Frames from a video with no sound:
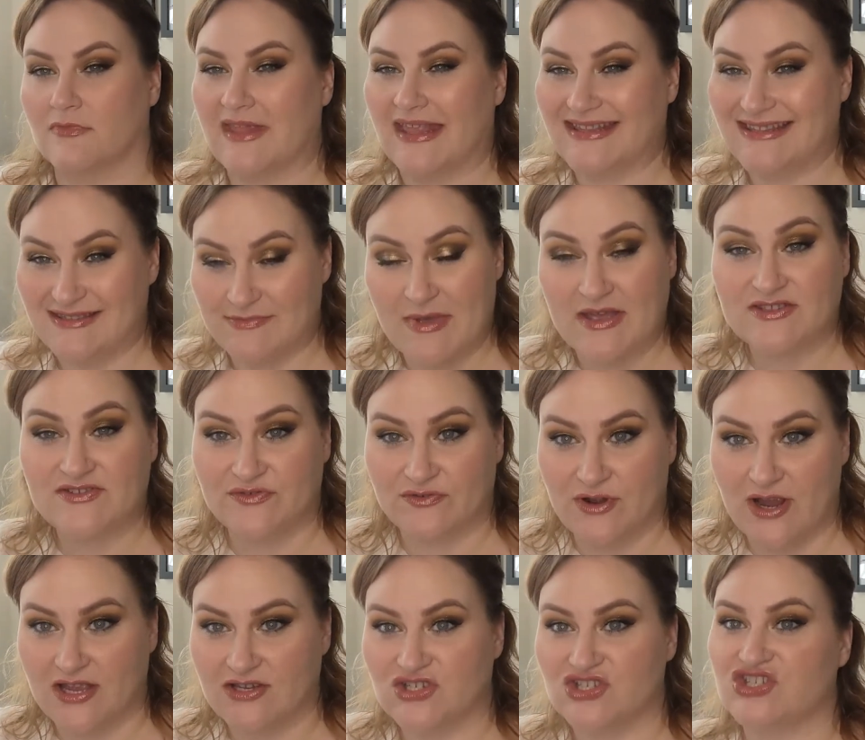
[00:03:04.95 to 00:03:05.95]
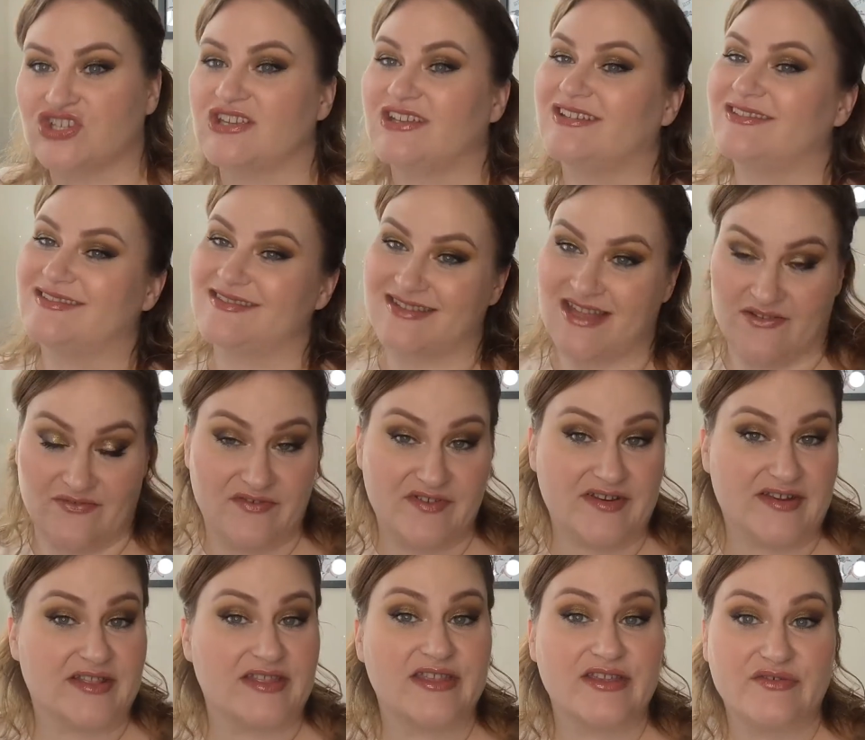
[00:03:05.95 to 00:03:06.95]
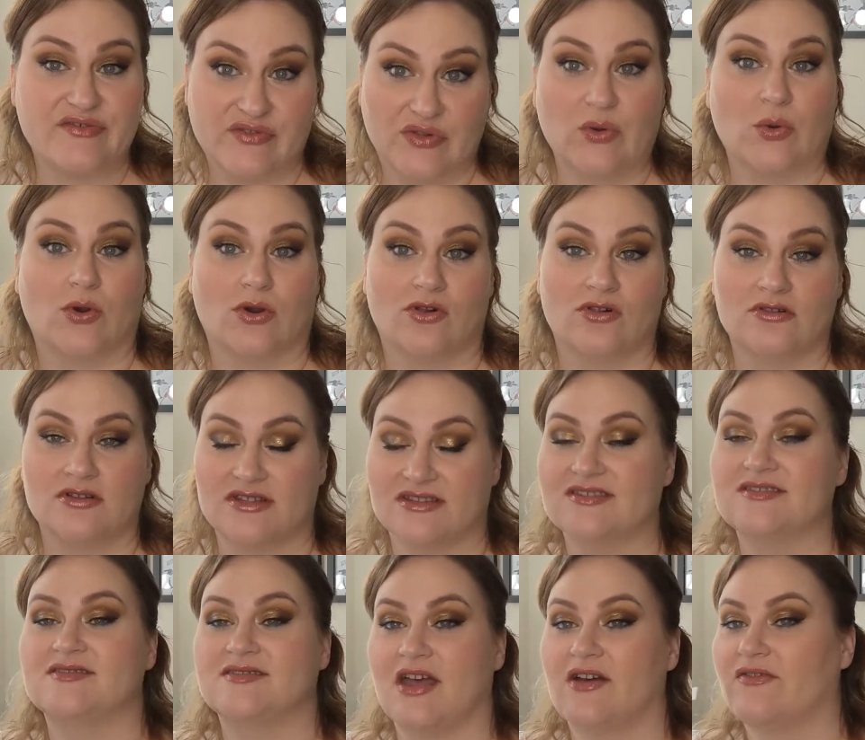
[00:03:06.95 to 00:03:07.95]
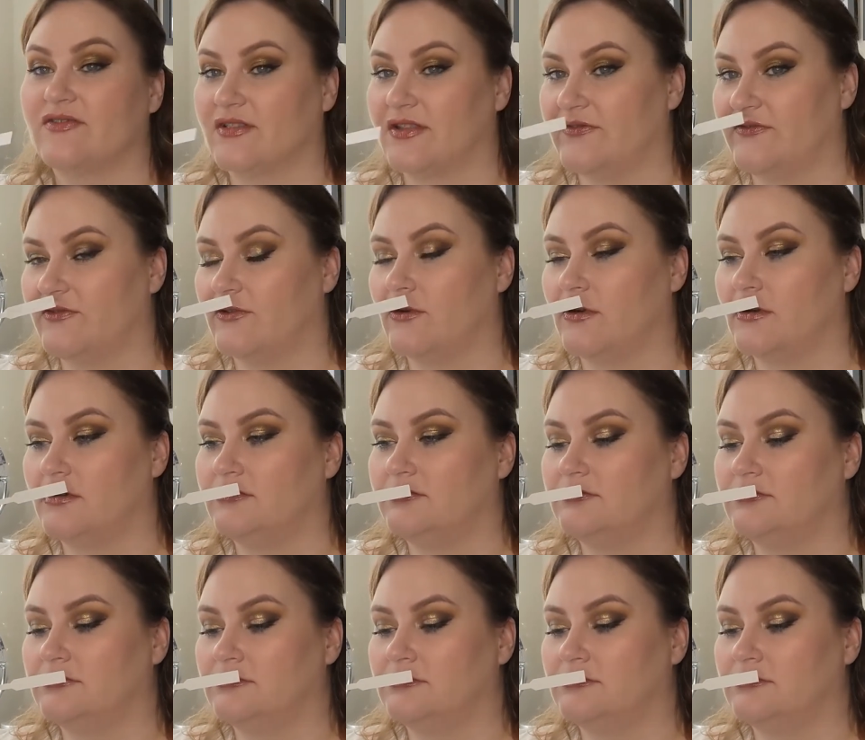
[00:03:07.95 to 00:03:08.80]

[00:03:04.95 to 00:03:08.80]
It smells fresh. It's definitely floral. It's definitely floral.